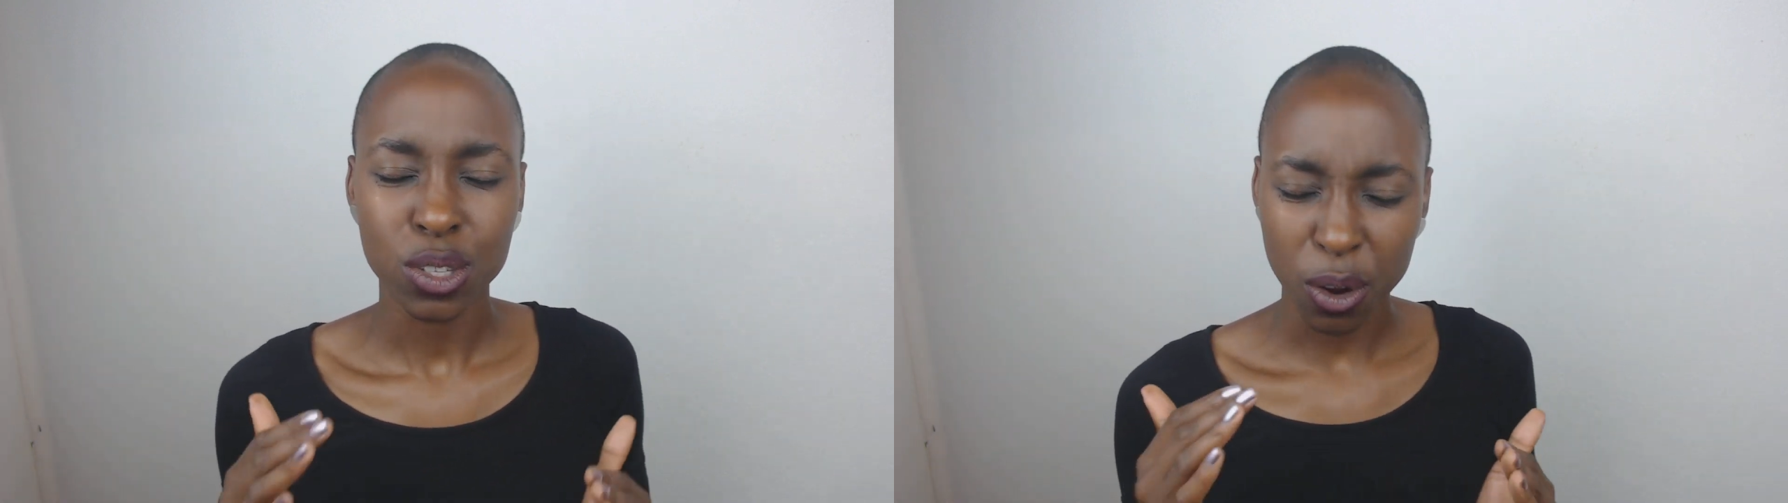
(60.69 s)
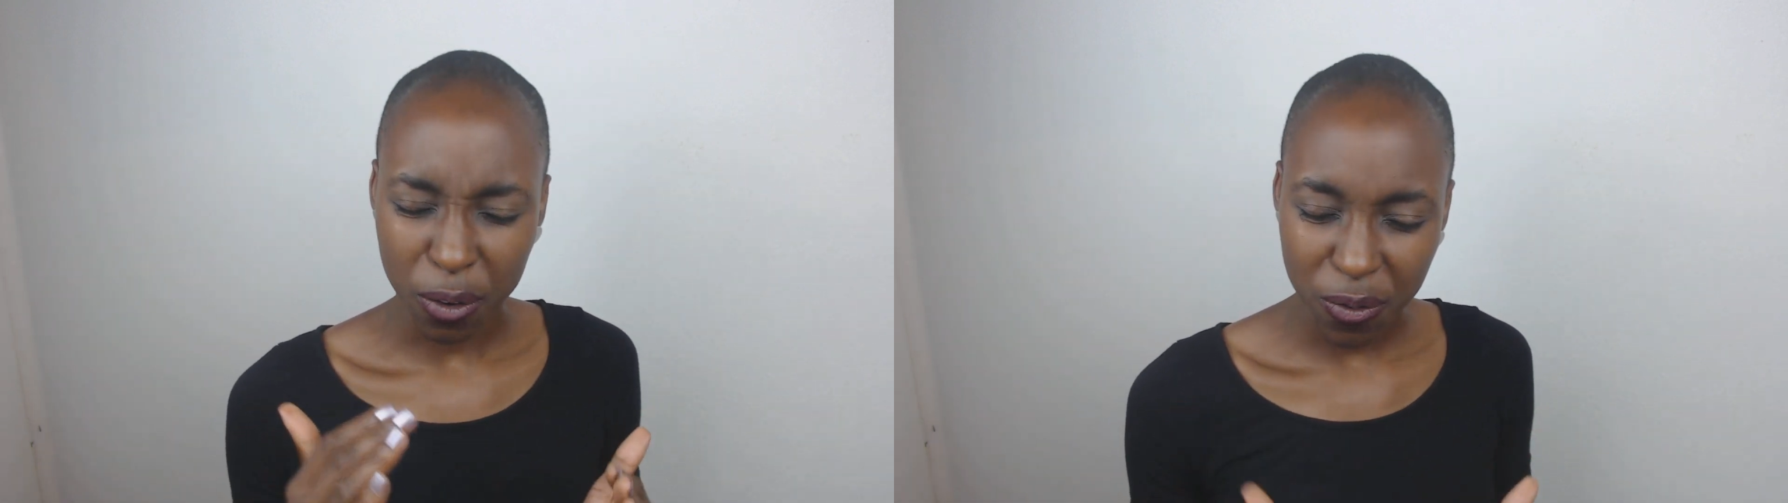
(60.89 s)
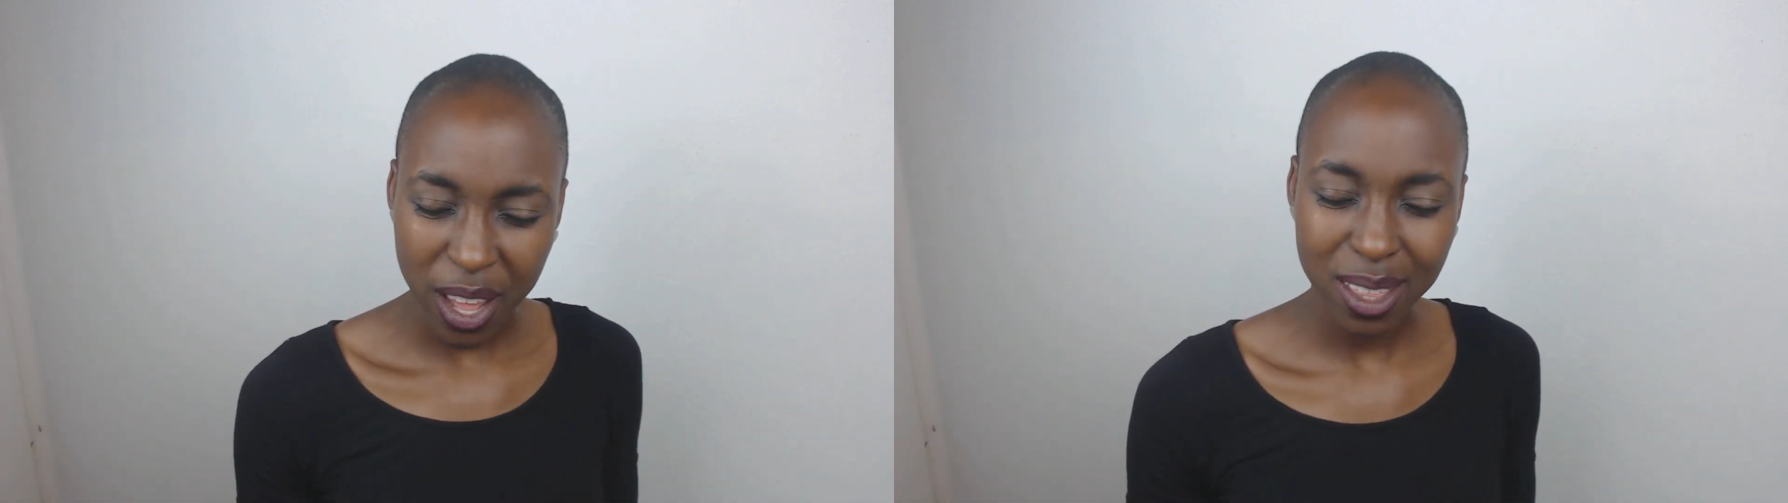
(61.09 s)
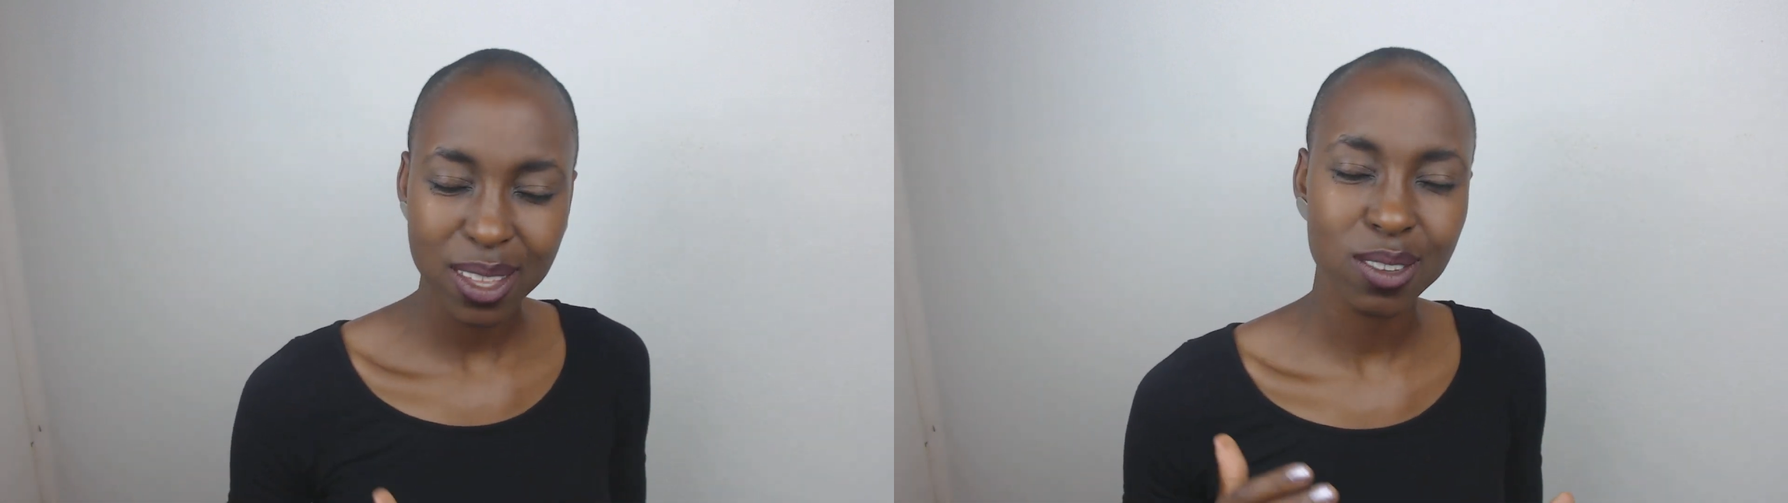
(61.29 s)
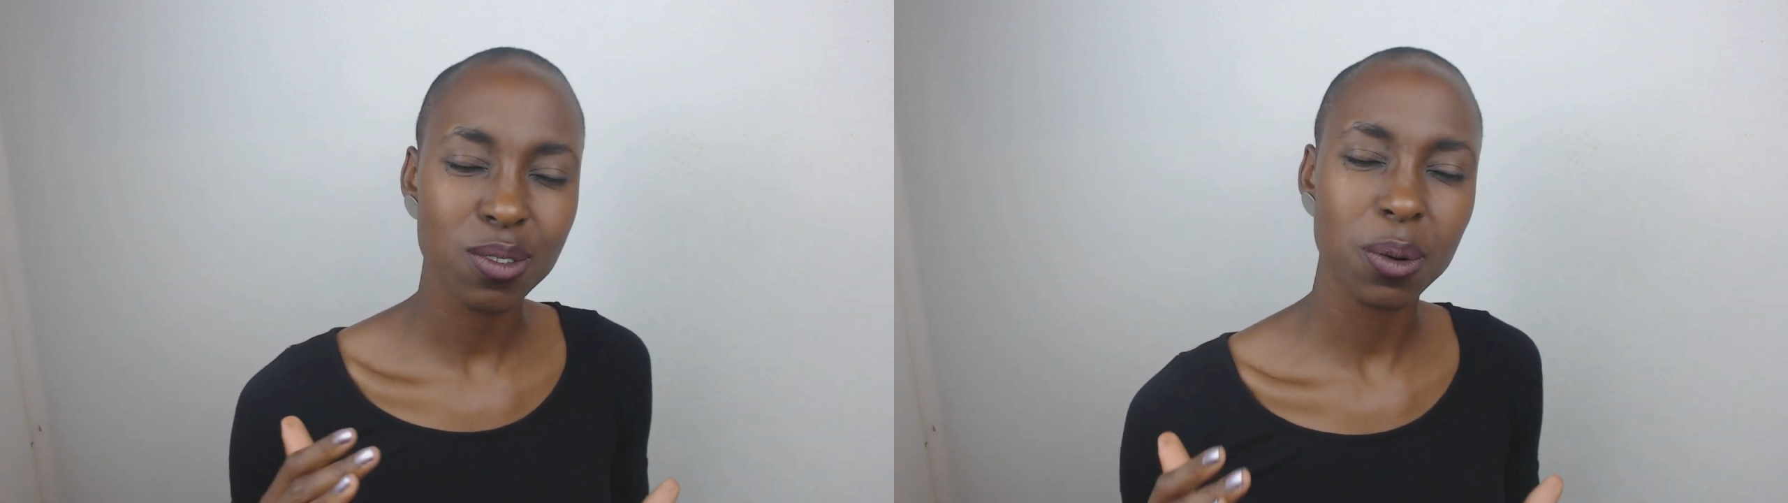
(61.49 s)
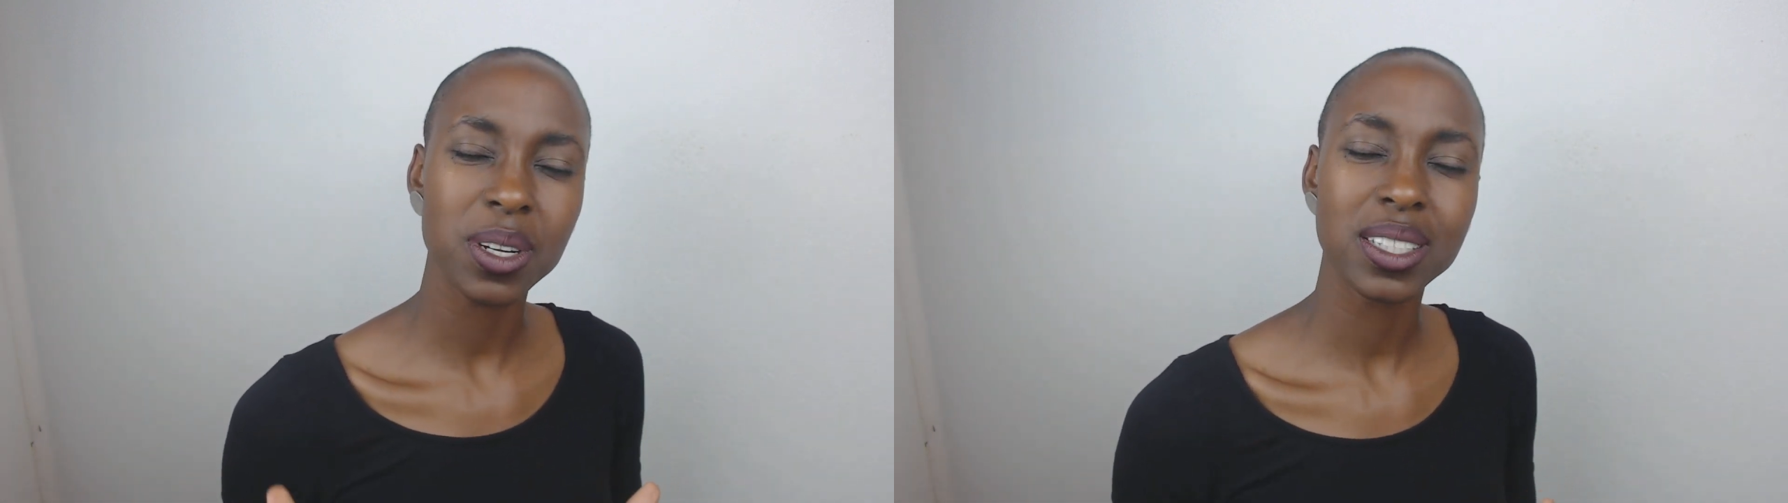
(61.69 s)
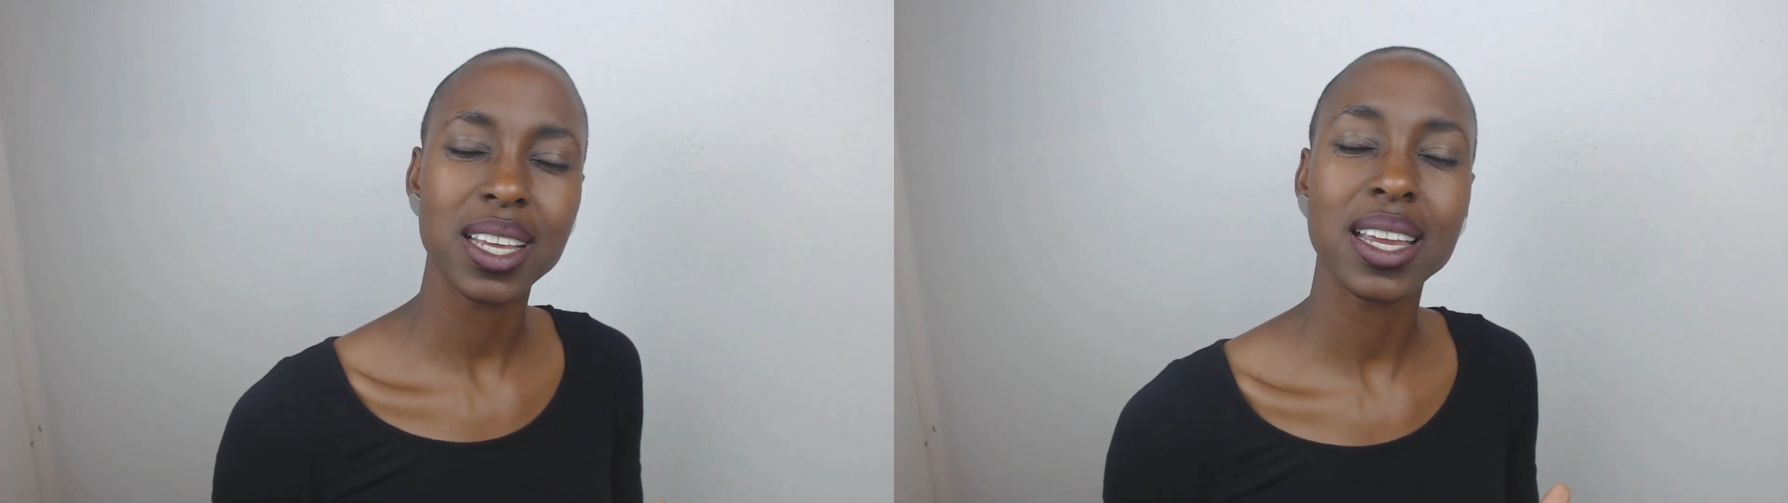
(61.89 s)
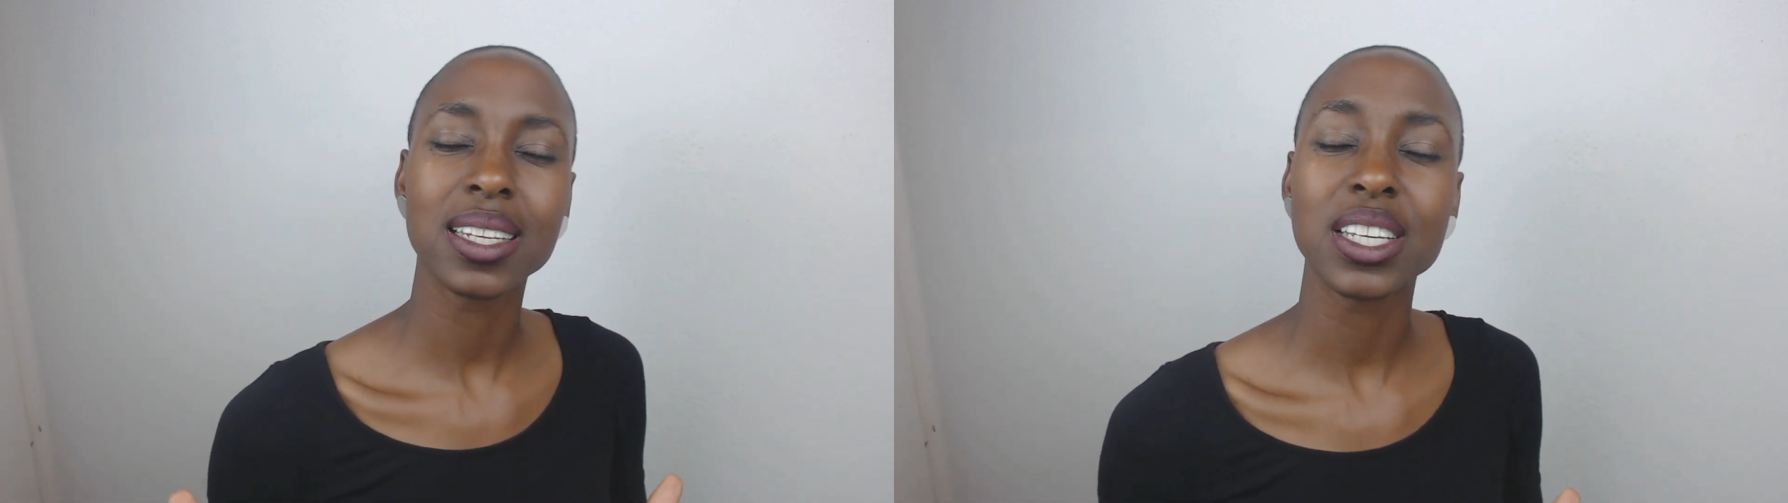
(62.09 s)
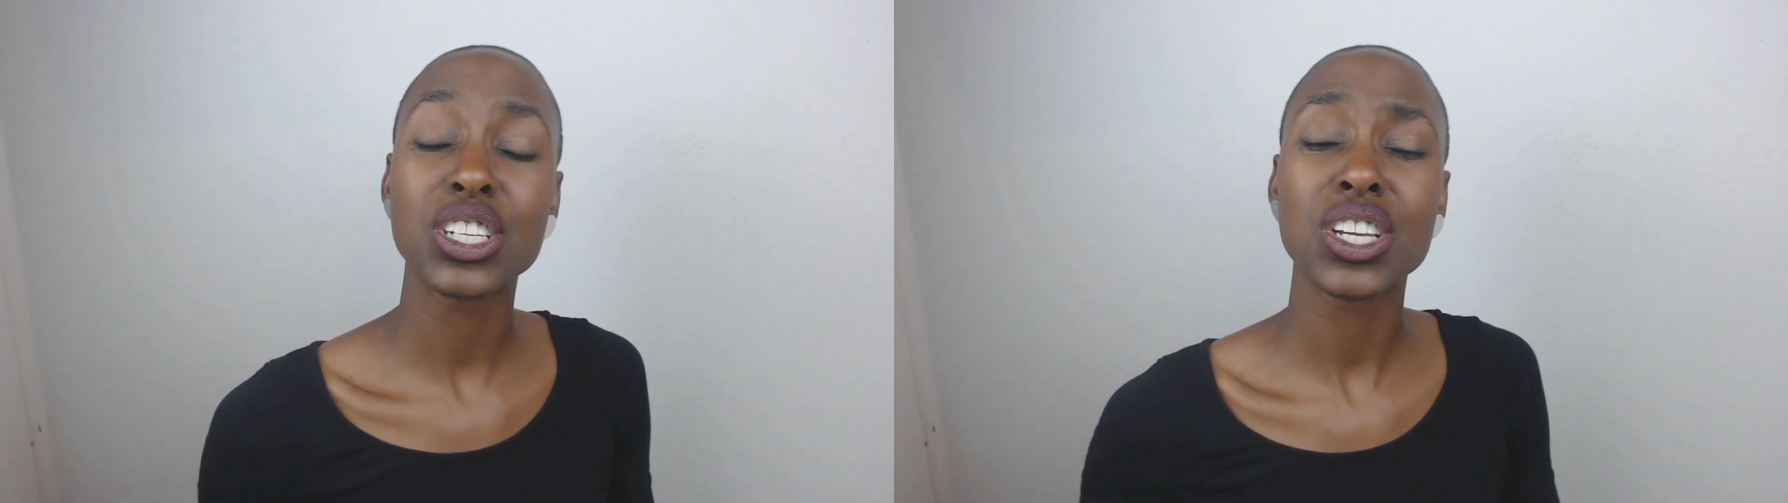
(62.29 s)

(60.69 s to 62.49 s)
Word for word: So her faith is growing daily.